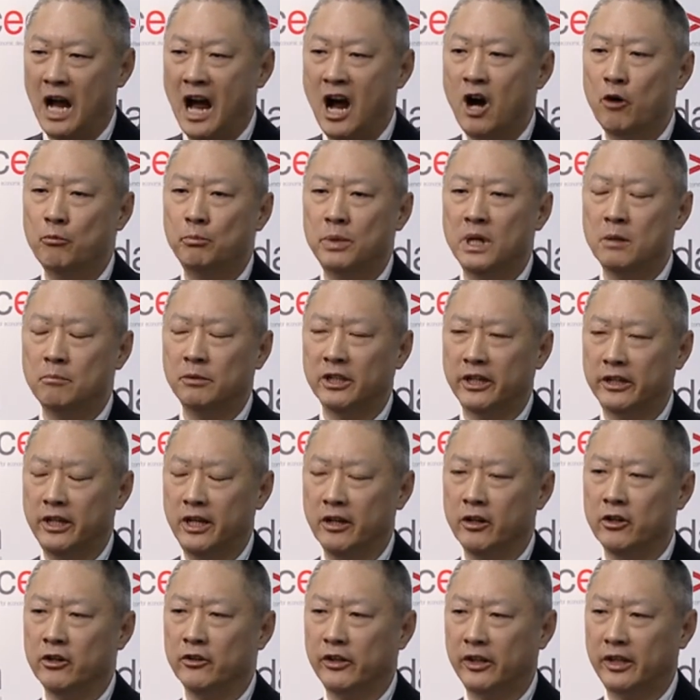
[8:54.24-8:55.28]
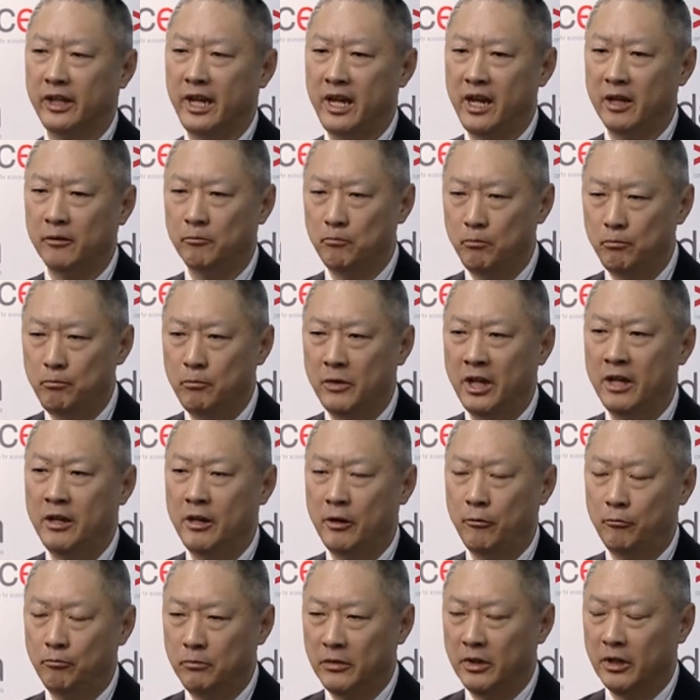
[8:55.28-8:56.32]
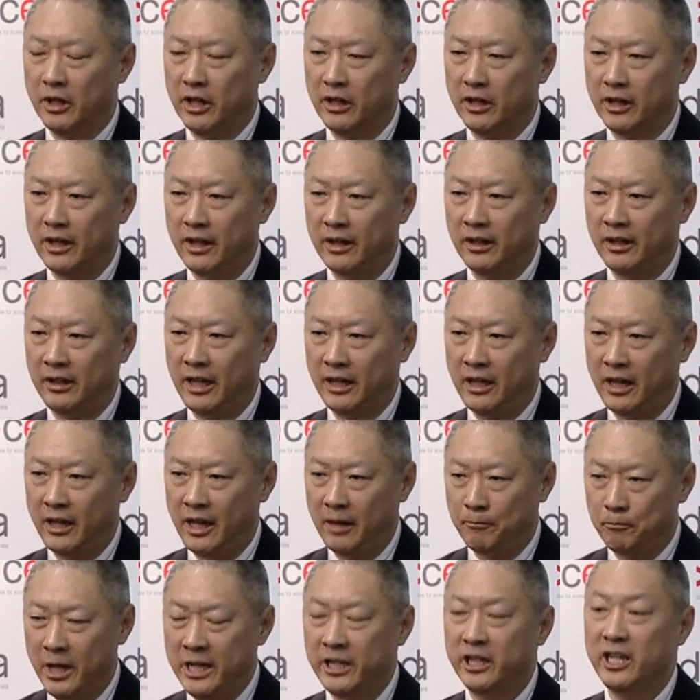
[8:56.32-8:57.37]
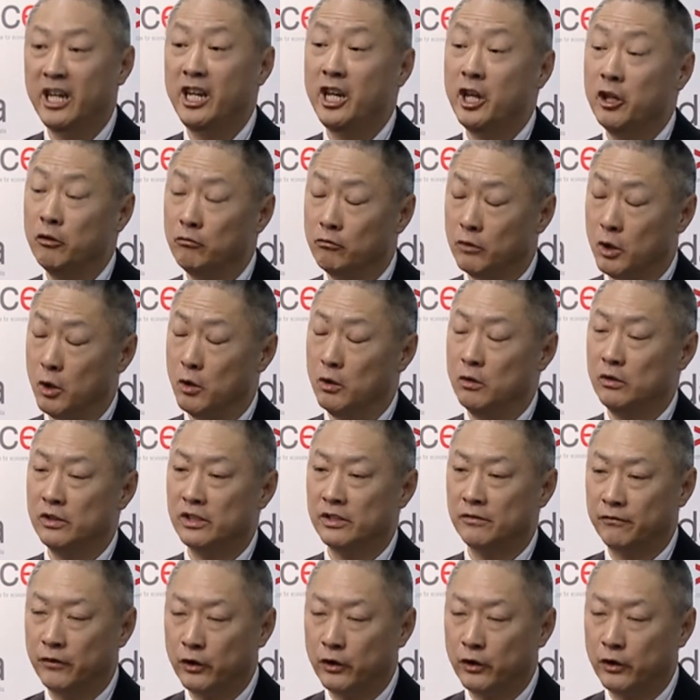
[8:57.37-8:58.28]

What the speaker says: how public health can make inroads,